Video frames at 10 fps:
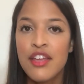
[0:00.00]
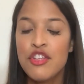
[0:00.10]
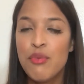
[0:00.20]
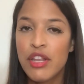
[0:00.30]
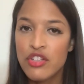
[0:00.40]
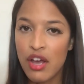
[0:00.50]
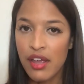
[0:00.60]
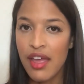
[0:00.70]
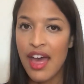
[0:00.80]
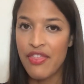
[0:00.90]
you want to
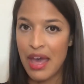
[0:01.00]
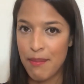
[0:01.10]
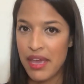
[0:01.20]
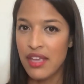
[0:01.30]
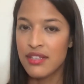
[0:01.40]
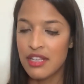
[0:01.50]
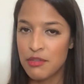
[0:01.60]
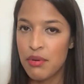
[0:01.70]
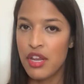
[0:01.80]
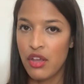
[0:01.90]
talk at that pace. That's
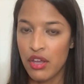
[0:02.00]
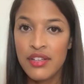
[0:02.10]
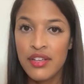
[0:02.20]
pretty good.